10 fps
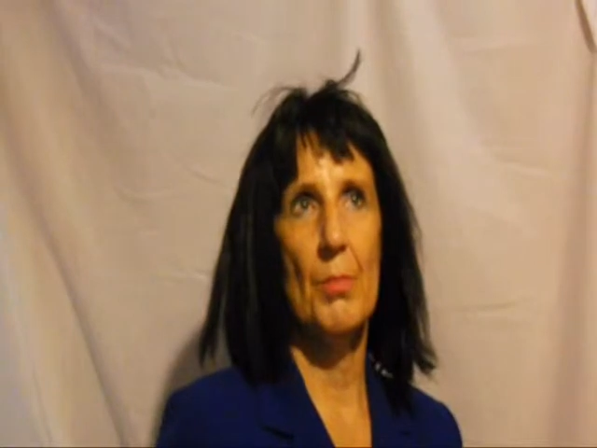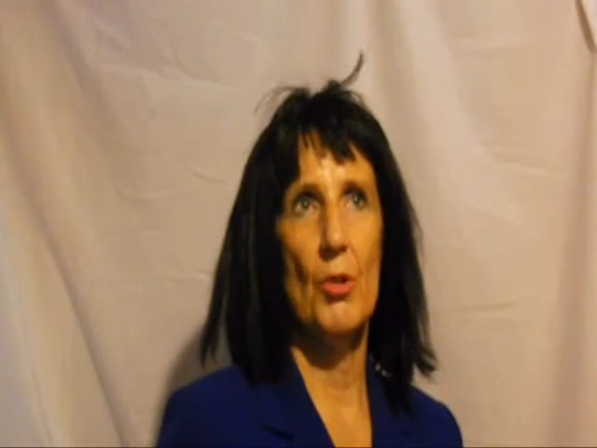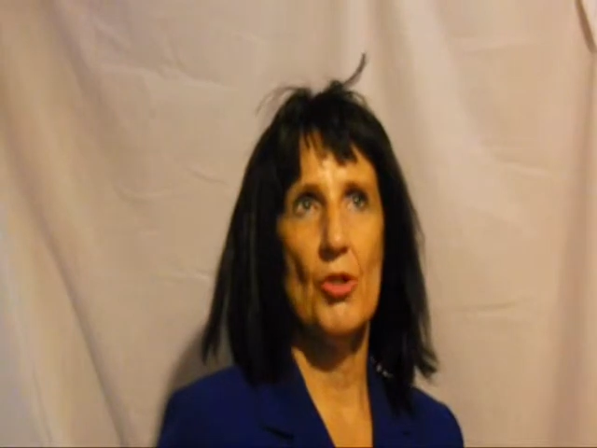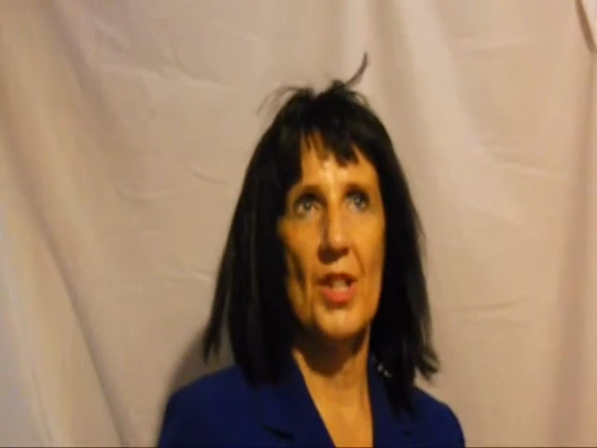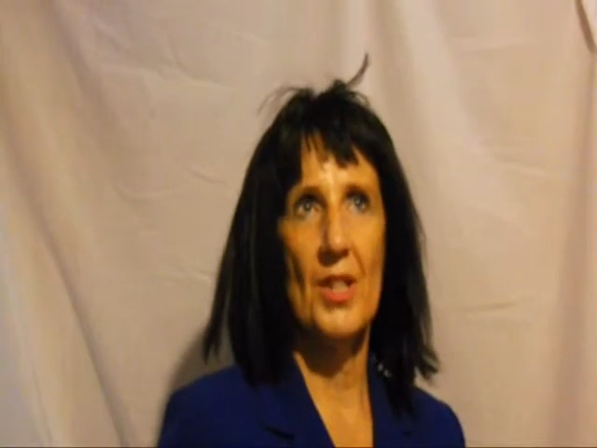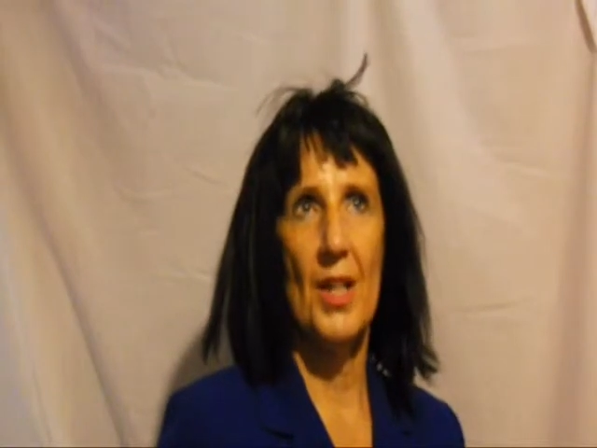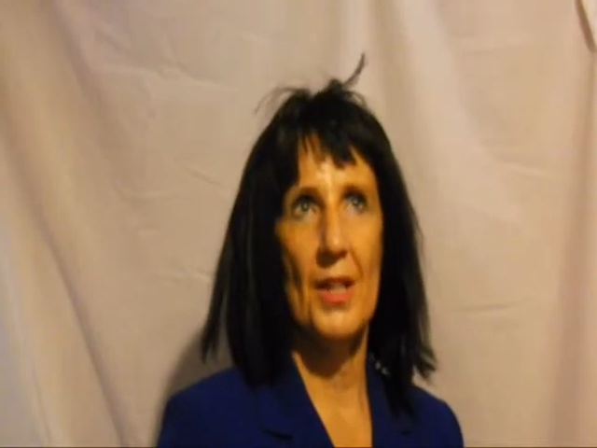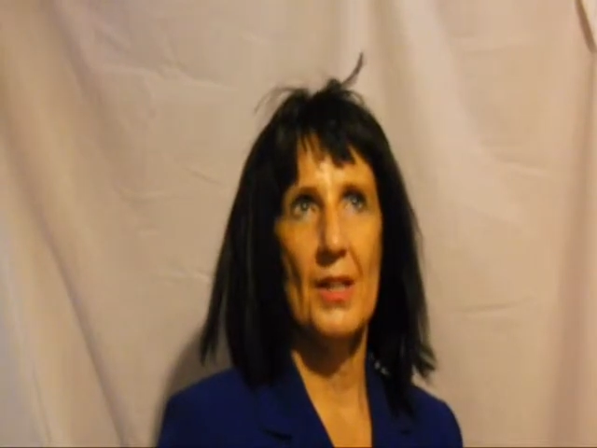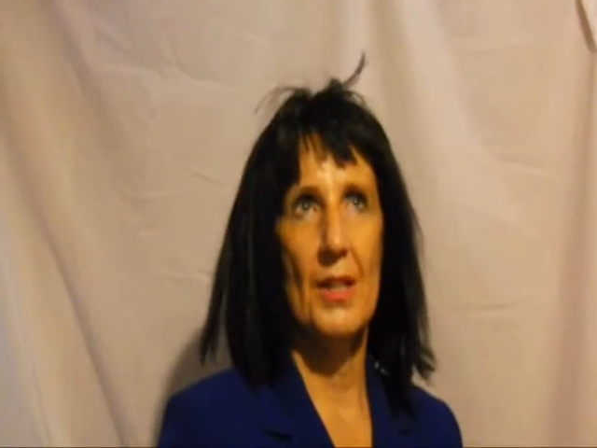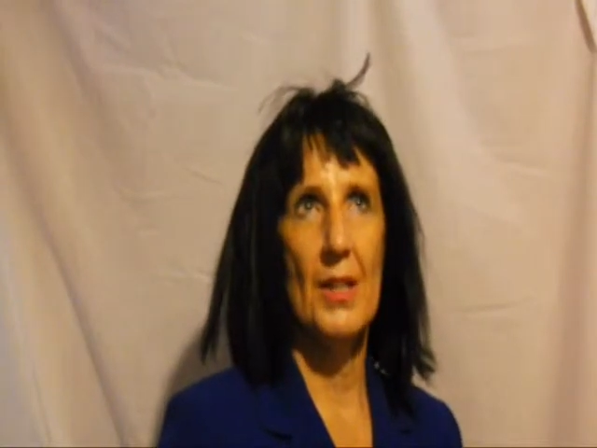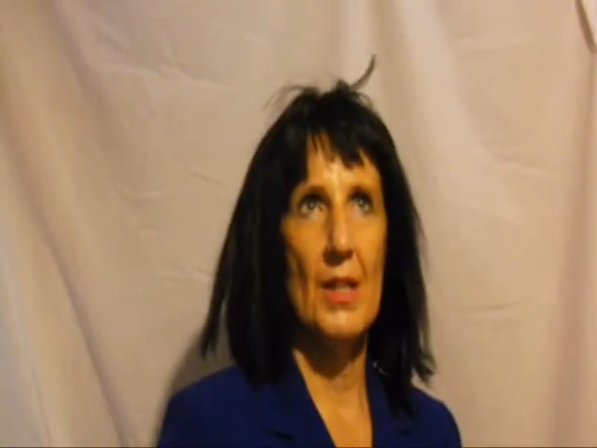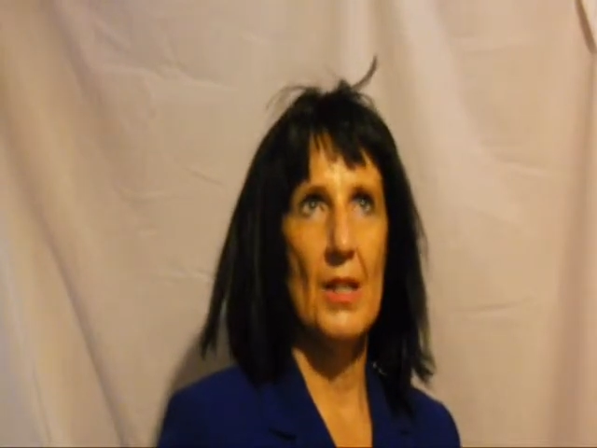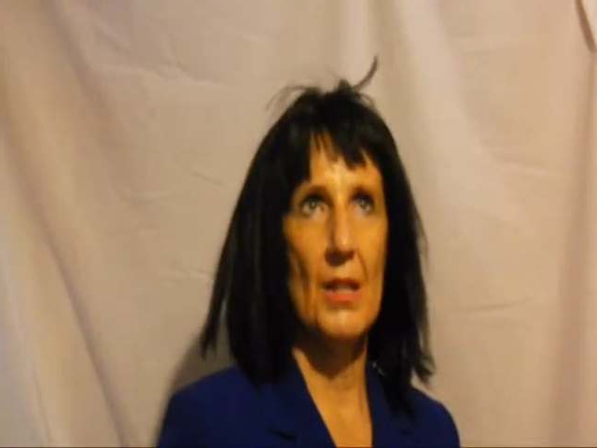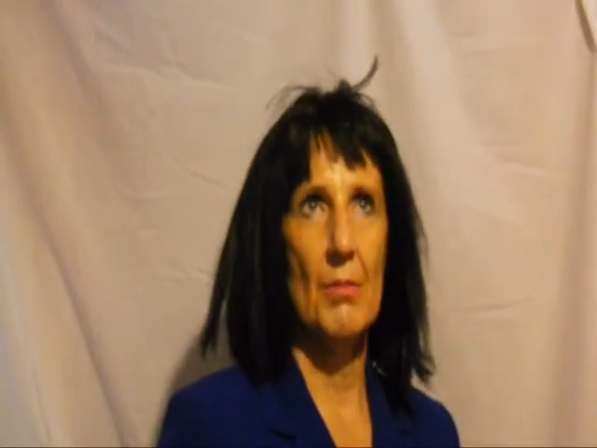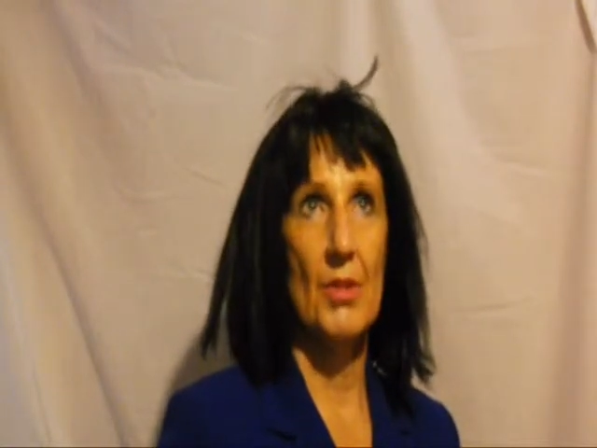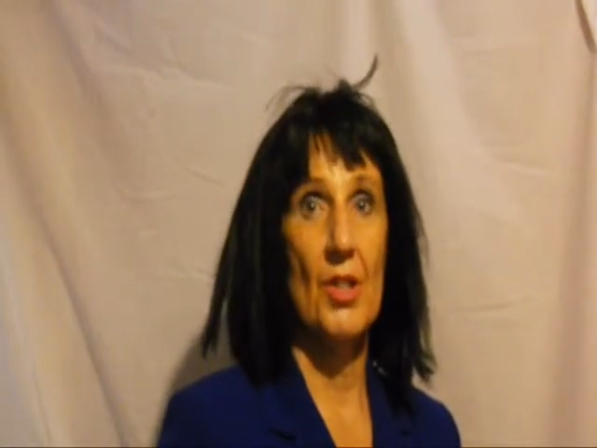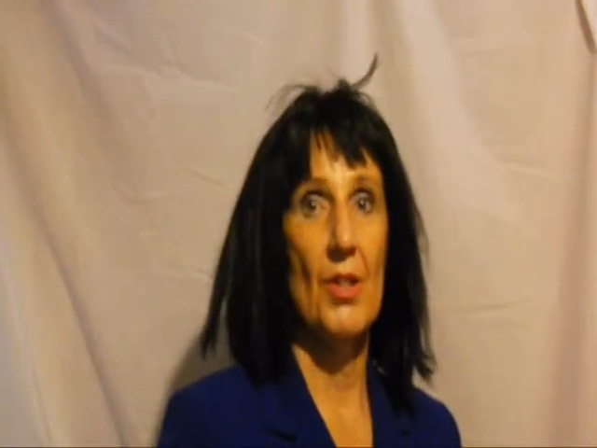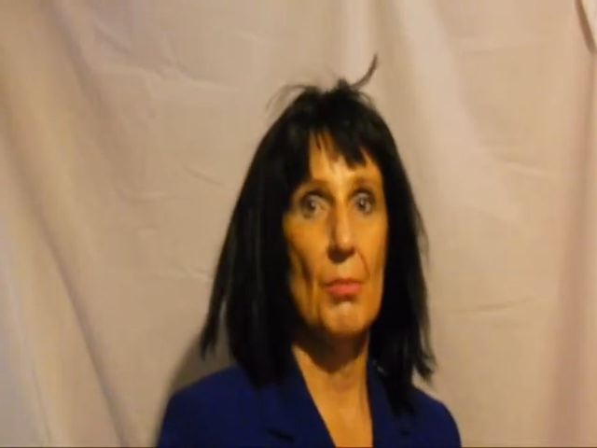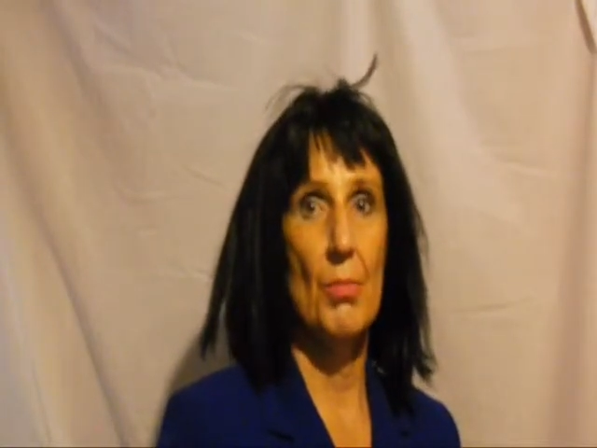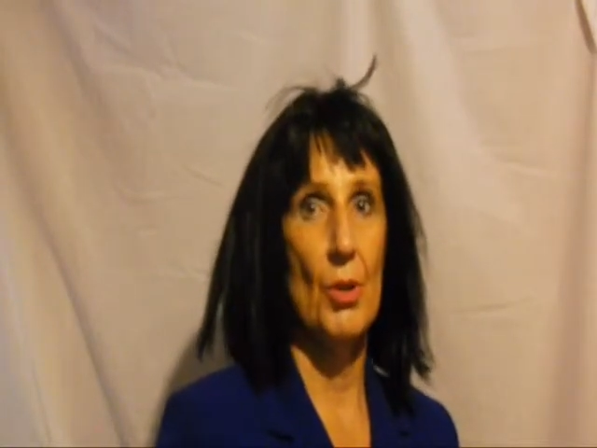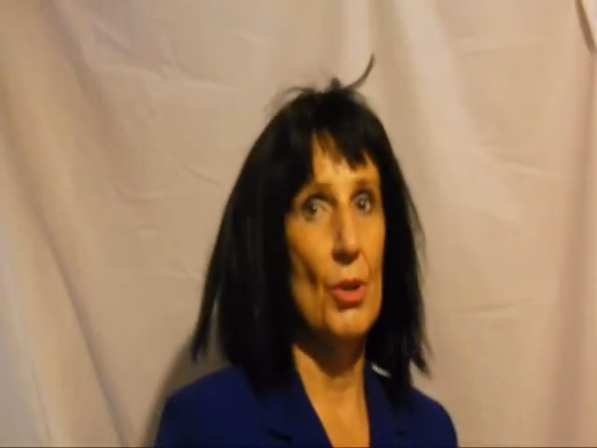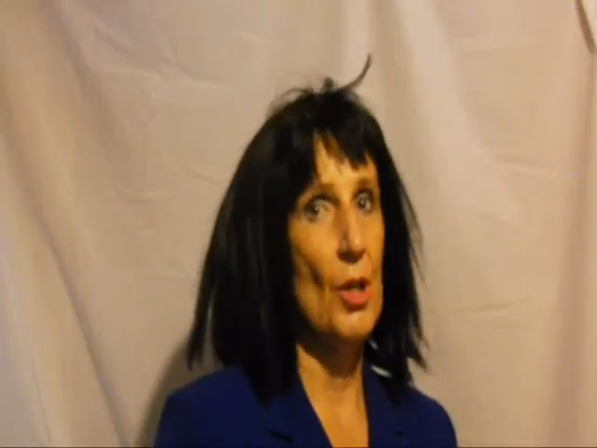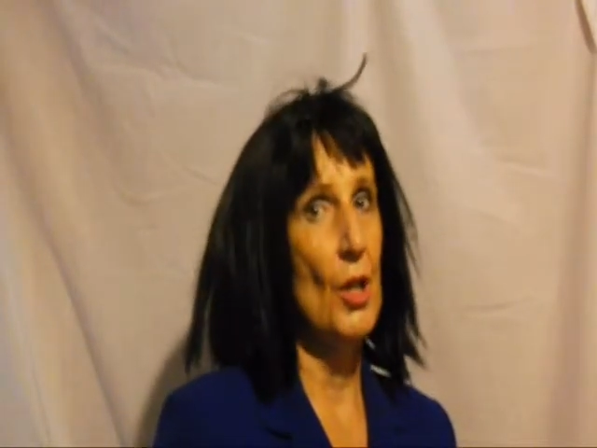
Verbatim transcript: because I started in uh, December